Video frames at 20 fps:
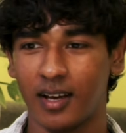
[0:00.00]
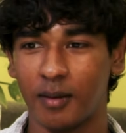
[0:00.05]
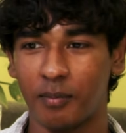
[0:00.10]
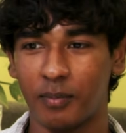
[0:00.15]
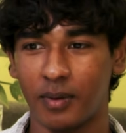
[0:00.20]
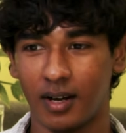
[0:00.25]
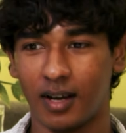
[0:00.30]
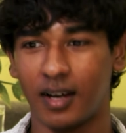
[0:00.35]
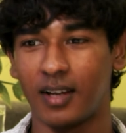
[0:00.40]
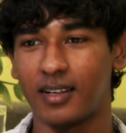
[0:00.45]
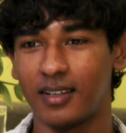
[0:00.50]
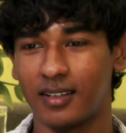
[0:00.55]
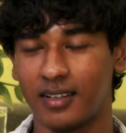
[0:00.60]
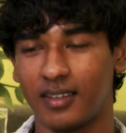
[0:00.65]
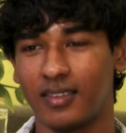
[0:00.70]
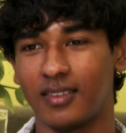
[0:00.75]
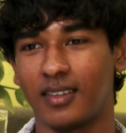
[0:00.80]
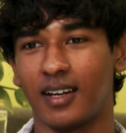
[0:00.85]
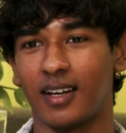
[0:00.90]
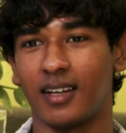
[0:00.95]
But
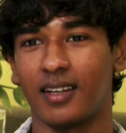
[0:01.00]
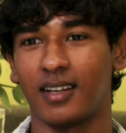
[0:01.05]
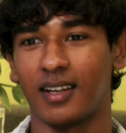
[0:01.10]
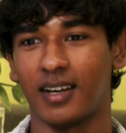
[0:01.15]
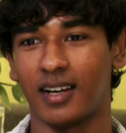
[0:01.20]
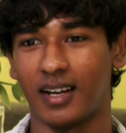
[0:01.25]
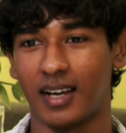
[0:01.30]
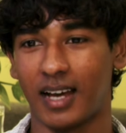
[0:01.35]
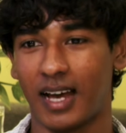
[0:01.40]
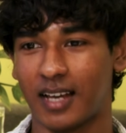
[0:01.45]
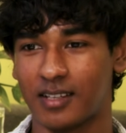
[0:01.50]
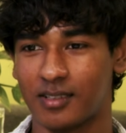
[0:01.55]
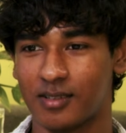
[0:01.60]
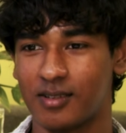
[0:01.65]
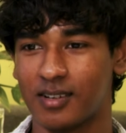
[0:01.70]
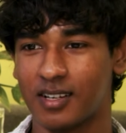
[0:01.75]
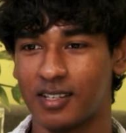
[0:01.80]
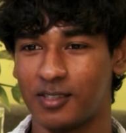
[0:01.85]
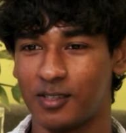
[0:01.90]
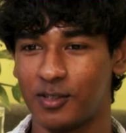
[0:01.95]
underneath that, as
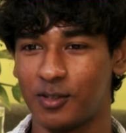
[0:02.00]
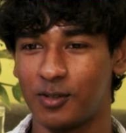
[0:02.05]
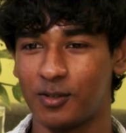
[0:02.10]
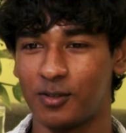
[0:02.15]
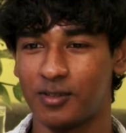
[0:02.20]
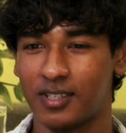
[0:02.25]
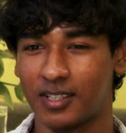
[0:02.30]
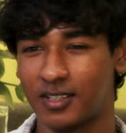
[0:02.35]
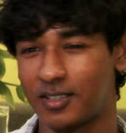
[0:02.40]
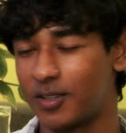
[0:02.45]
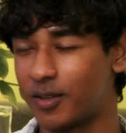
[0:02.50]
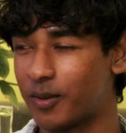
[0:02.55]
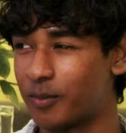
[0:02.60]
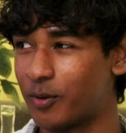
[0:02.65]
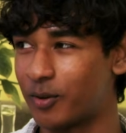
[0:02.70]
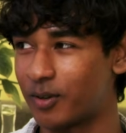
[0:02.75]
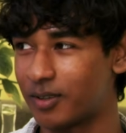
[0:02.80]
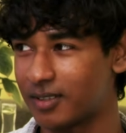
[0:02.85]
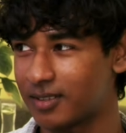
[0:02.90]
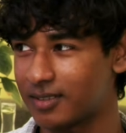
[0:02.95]
long as you stick to your
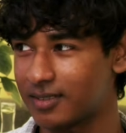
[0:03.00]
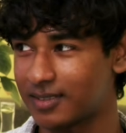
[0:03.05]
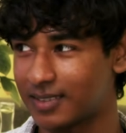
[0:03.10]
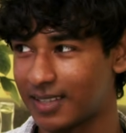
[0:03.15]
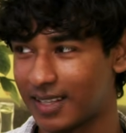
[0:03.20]
morals